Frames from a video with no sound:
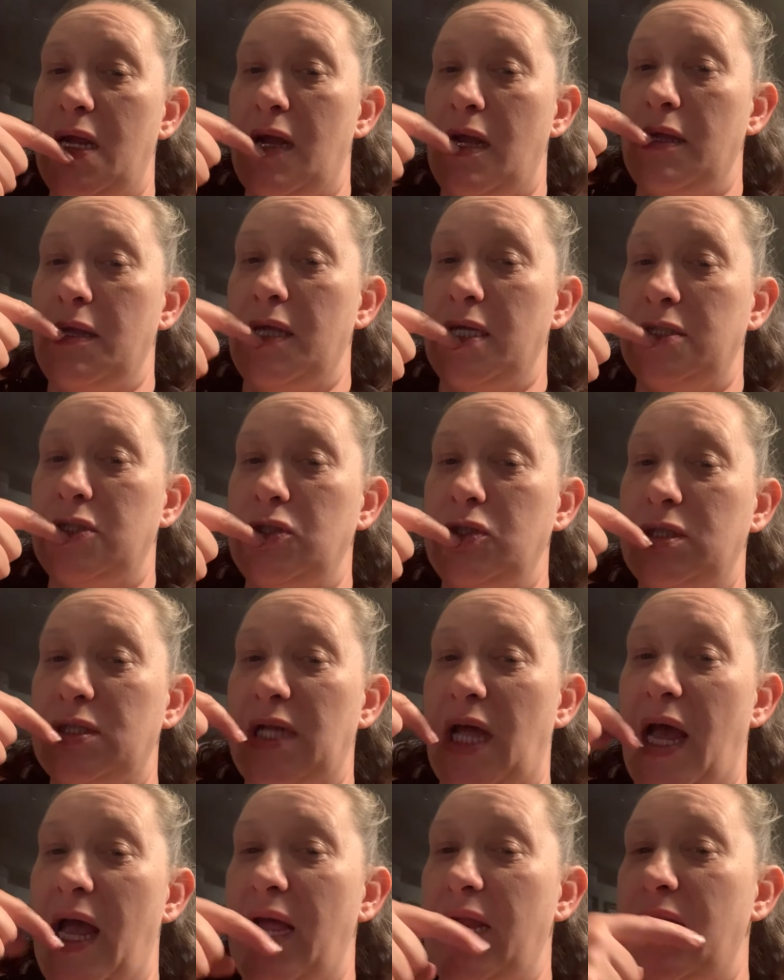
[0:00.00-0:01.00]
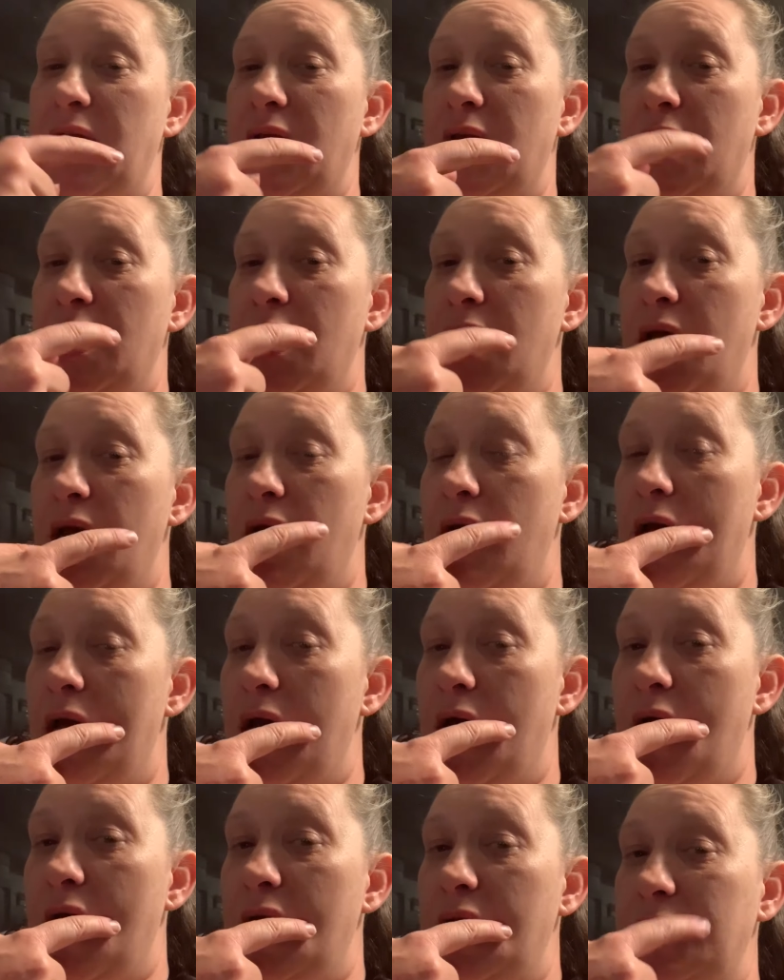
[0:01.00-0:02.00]
the two side,
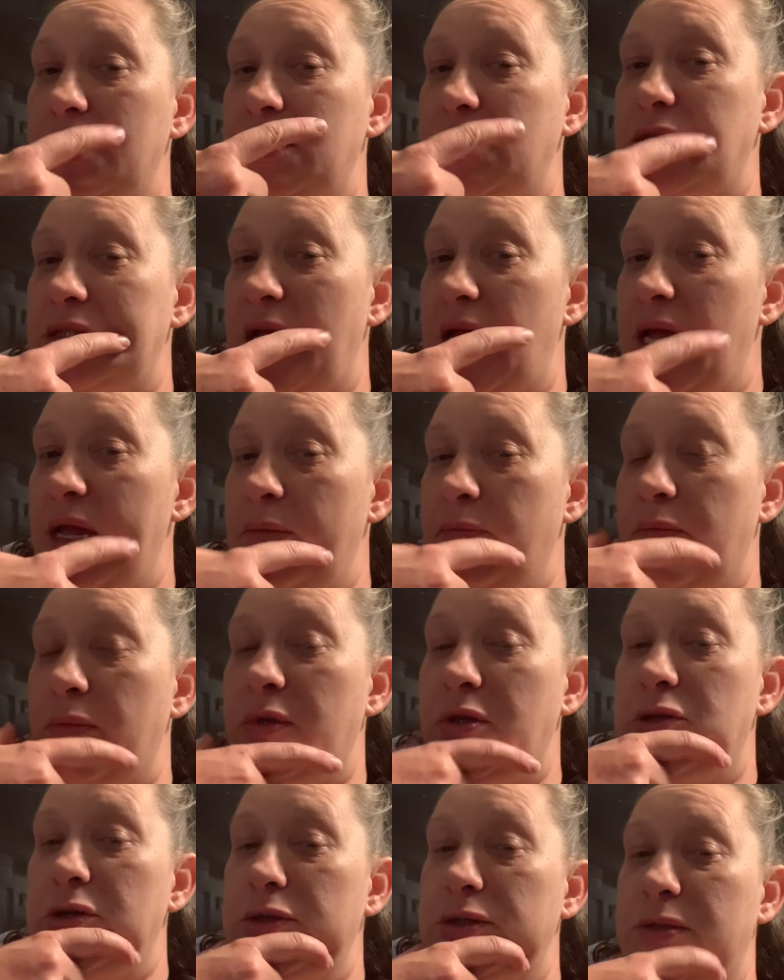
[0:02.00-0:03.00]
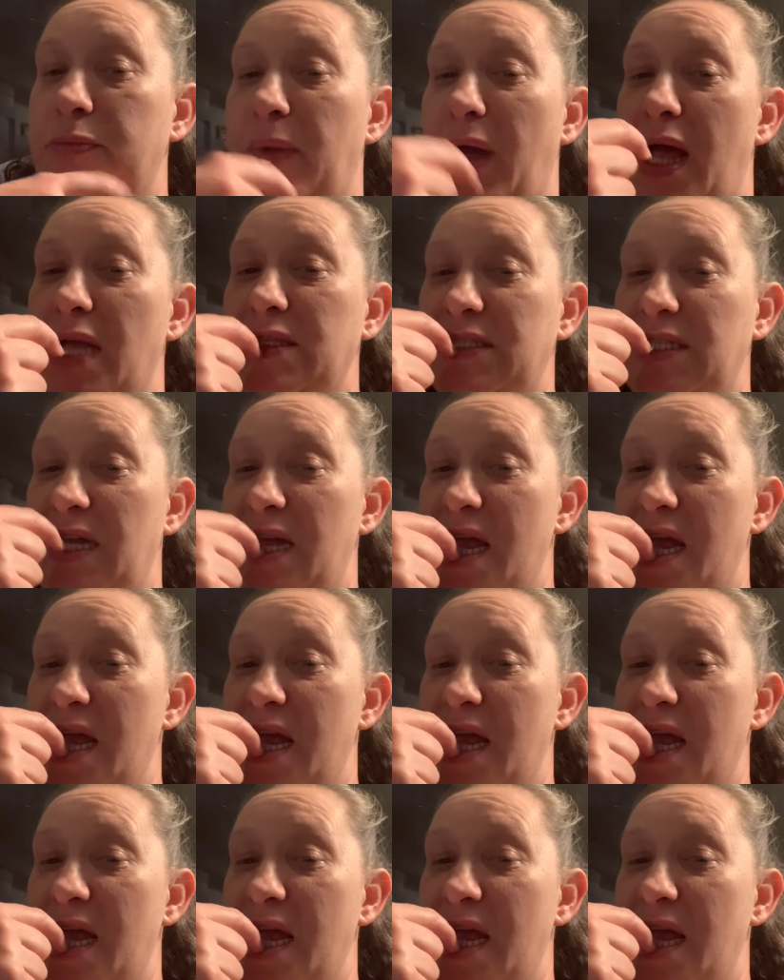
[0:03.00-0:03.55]
same two spots,